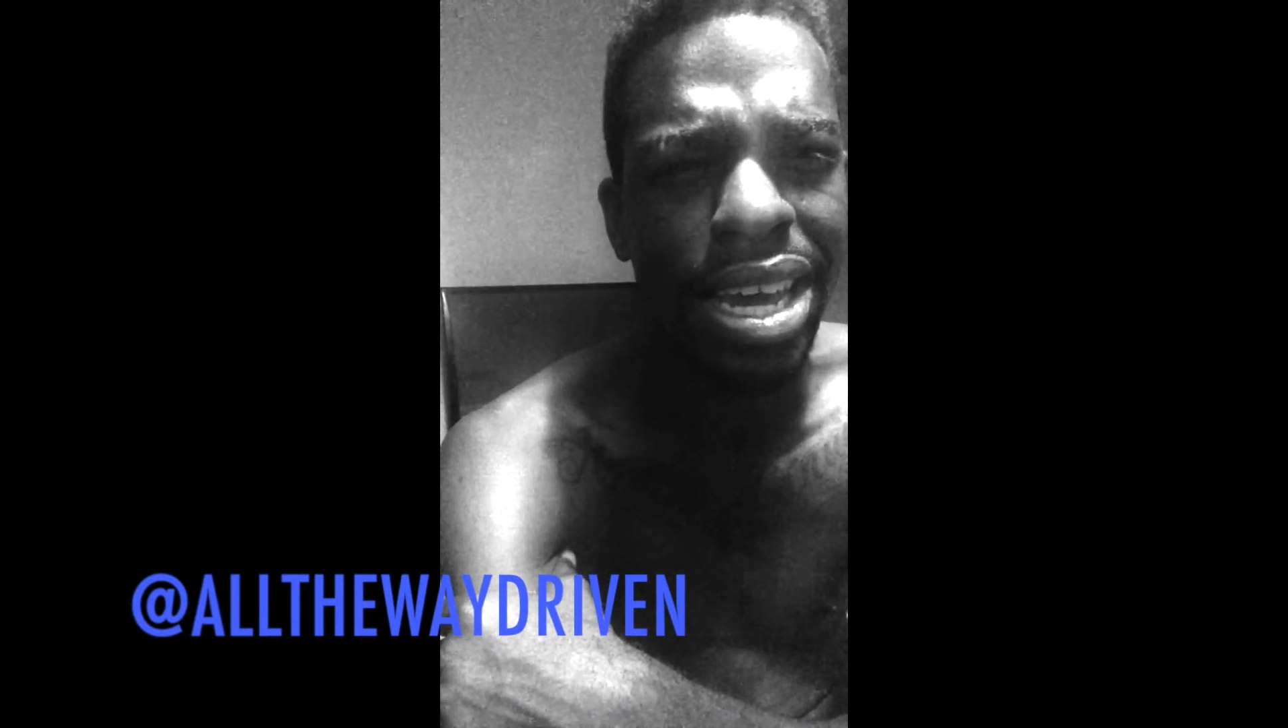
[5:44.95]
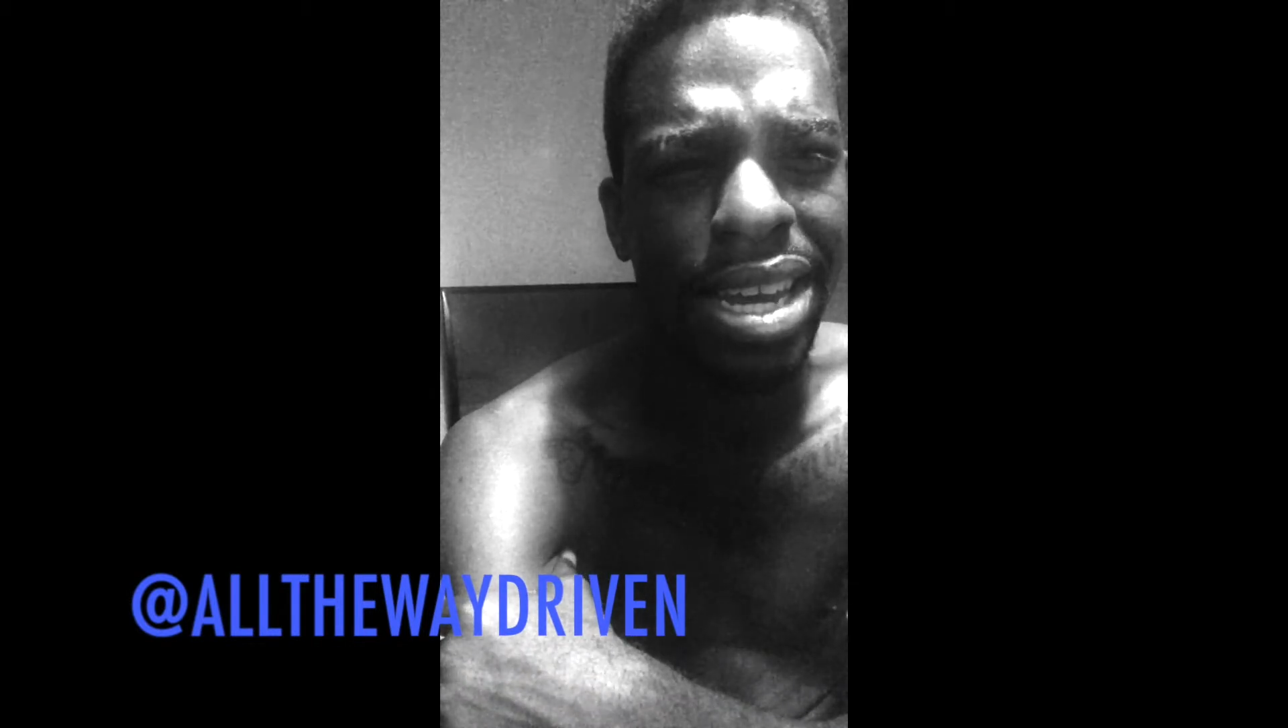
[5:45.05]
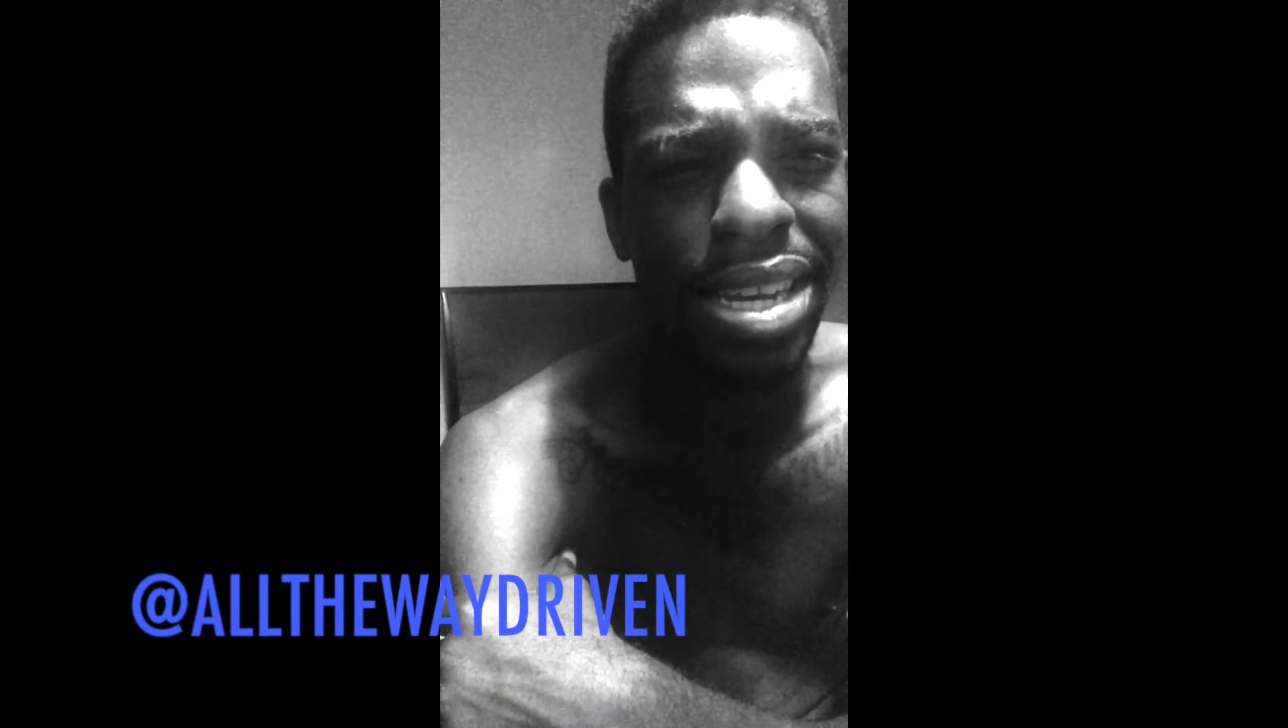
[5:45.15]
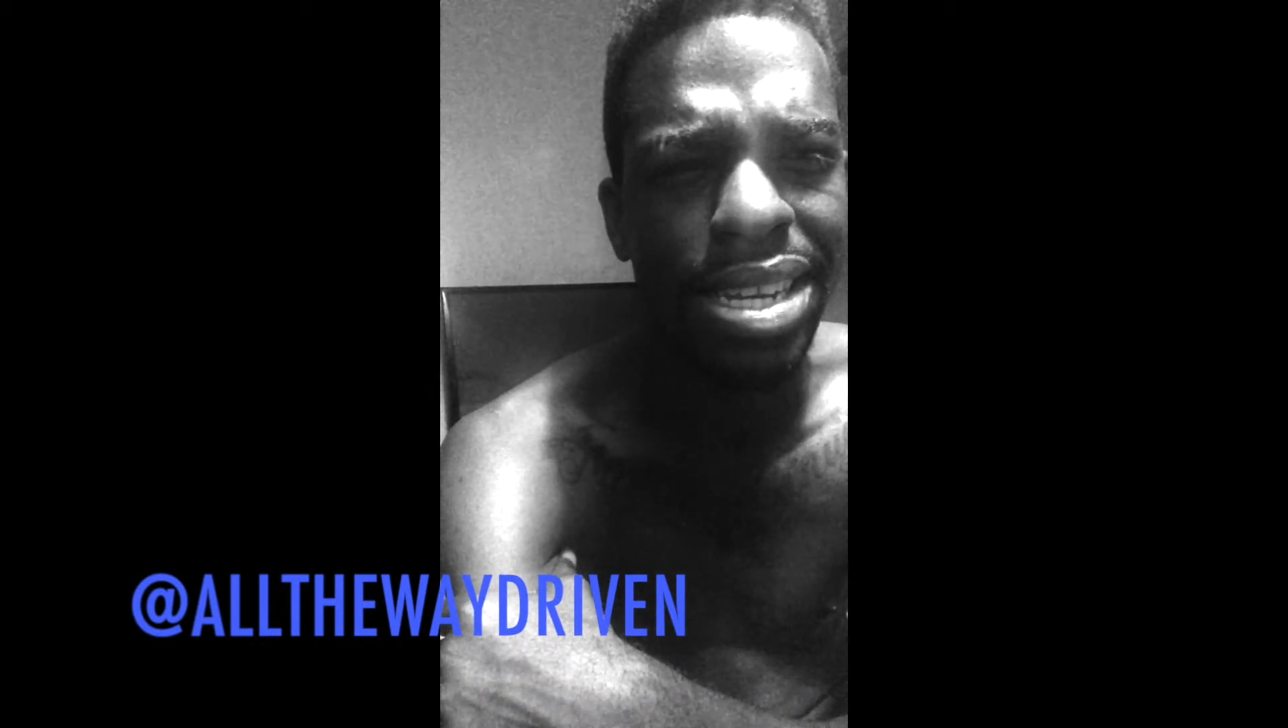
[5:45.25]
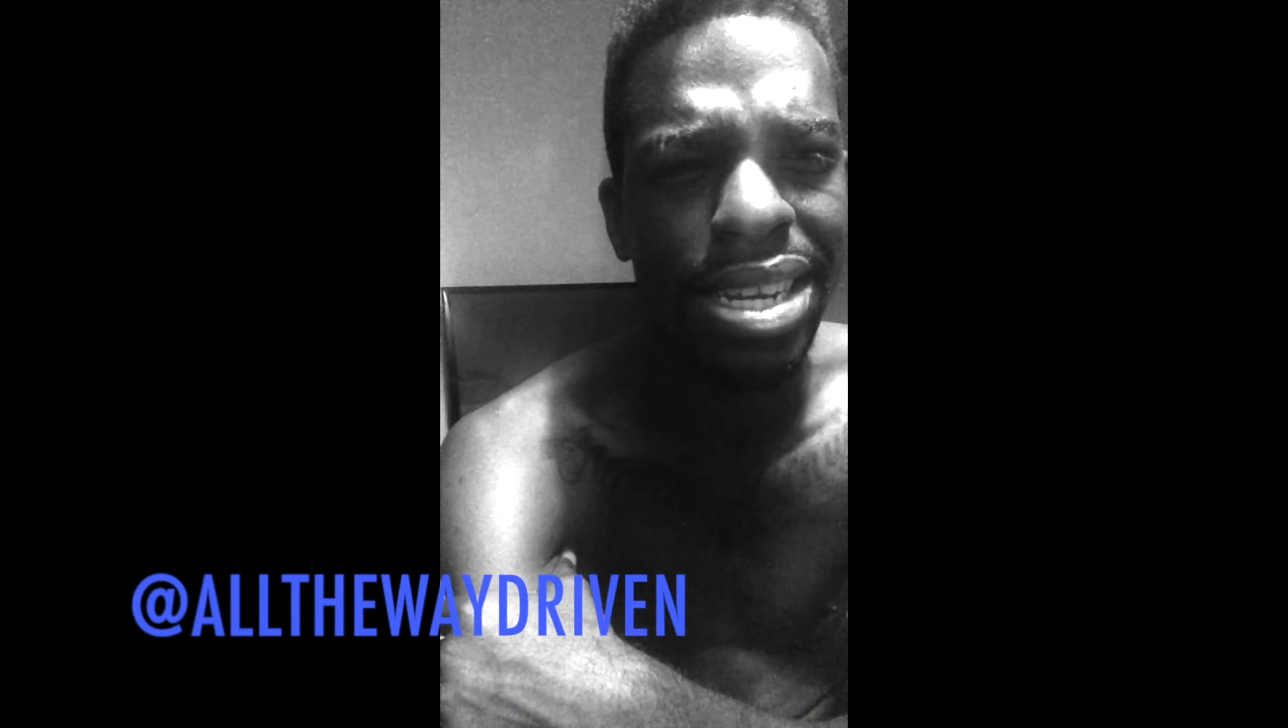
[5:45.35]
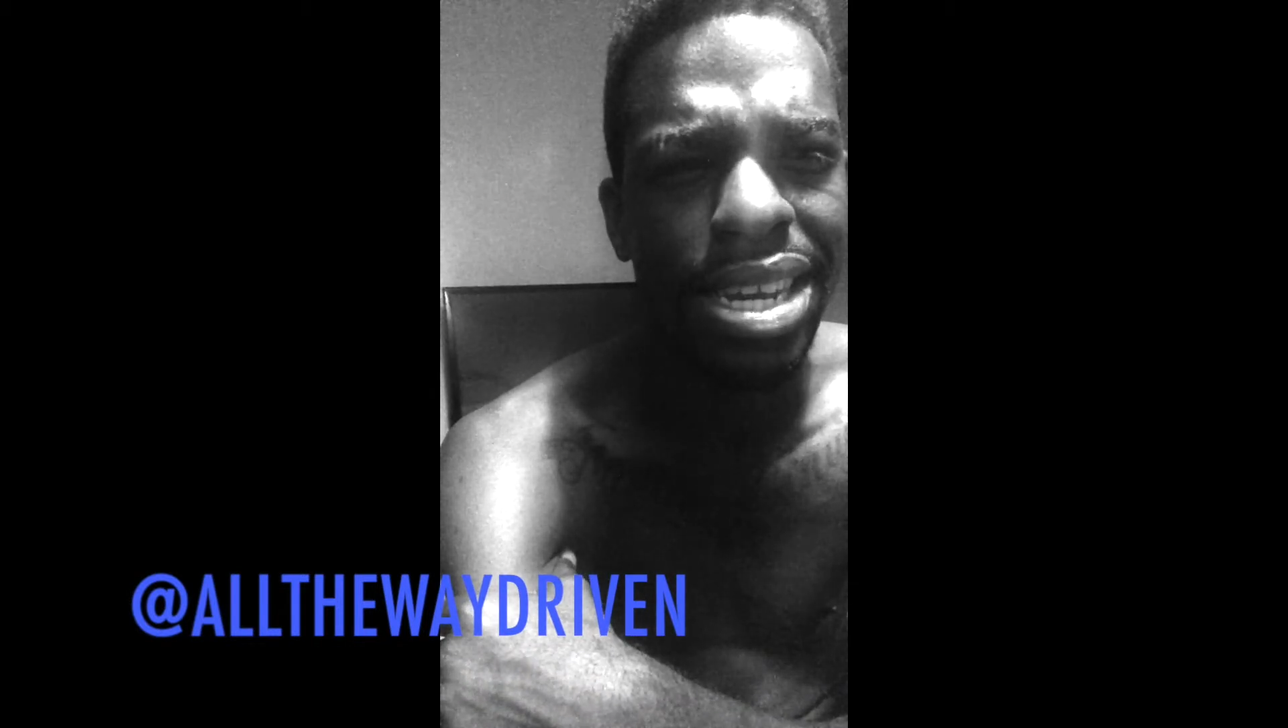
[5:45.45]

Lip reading: and